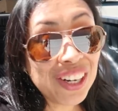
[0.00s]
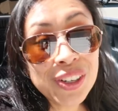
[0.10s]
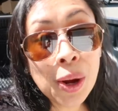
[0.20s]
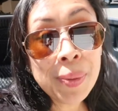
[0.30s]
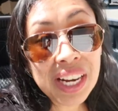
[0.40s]
I
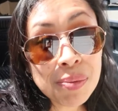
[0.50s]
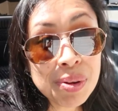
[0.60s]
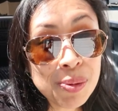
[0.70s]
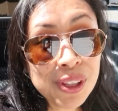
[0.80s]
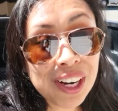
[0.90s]
don't know many
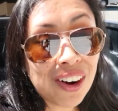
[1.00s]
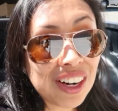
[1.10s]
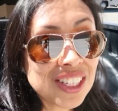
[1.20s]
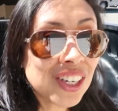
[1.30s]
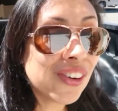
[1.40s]
people that are
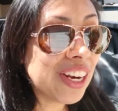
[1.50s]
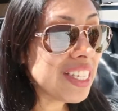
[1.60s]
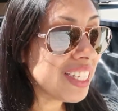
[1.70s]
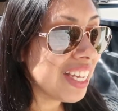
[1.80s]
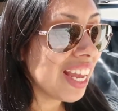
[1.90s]
as
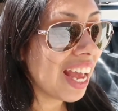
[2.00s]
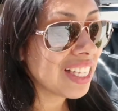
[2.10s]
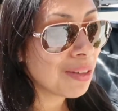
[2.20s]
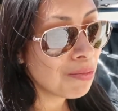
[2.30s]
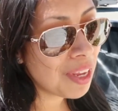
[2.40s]
crazy
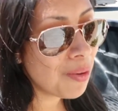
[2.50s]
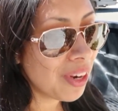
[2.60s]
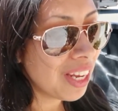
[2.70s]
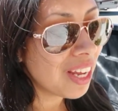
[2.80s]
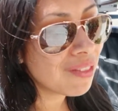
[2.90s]
as me
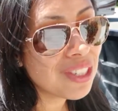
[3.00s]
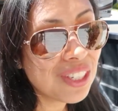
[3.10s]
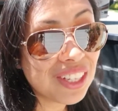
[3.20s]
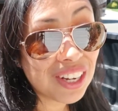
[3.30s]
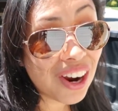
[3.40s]
when it comes
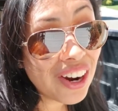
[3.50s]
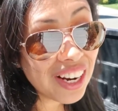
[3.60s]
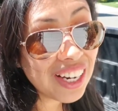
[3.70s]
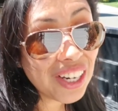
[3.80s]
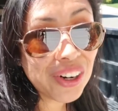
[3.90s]
to the
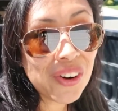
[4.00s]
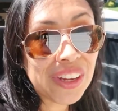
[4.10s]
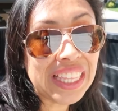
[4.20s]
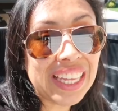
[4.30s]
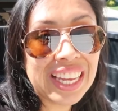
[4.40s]
garden and
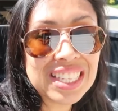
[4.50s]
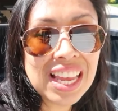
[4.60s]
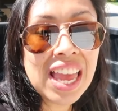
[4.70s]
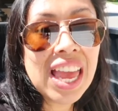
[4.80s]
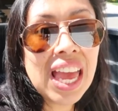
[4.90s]
growing things
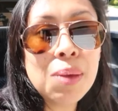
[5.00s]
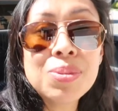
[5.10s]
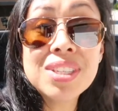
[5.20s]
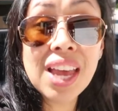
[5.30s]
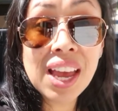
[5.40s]

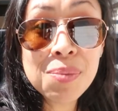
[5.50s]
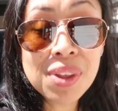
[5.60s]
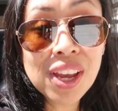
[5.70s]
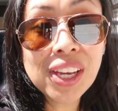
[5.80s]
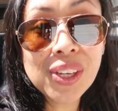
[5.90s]

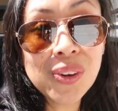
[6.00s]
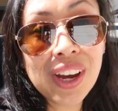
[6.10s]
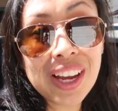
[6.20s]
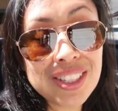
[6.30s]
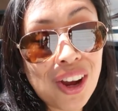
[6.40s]
except you
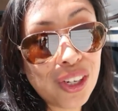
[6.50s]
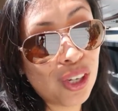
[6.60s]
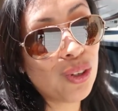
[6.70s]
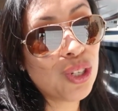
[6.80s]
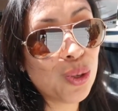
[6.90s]
guys on
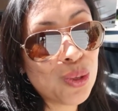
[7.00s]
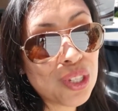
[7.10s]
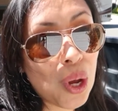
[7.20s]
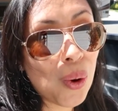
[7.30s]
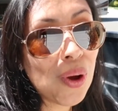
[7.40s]
YouTube
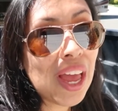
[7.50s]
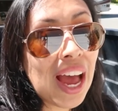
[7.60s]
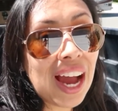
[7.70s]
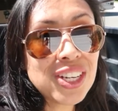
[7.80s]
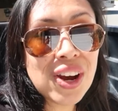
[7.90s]
so
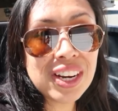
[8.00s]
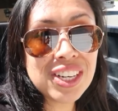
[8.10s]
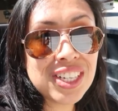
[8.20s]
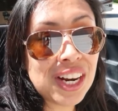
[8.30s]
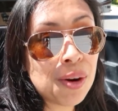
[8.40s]
I try to
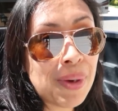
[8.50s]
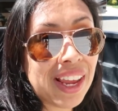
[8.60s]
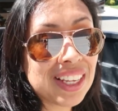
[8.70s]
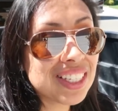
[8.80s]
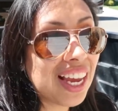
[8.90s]
share
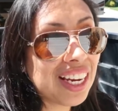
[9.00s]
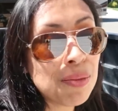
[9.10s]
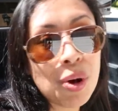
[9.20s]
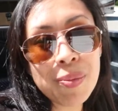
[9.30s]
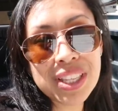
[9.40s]
my
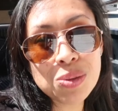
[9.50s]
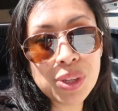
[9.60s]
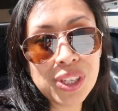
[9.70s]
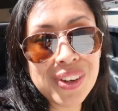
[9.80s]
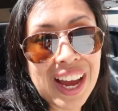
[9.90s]
exciting moments
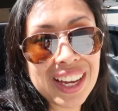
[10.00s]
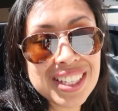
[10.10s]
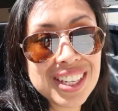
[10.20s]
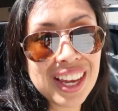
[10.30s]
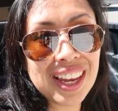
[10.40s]
with you
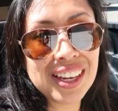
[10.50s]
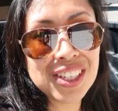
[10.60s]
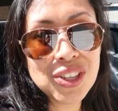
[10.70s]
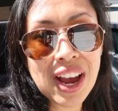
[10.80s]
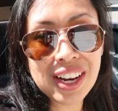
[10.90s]
guys
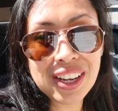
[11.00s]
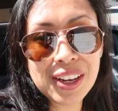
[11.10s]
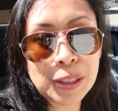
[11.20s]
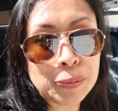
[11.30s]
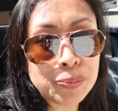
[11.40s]
and try to
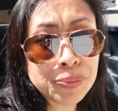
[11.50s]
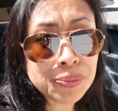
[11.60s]
um,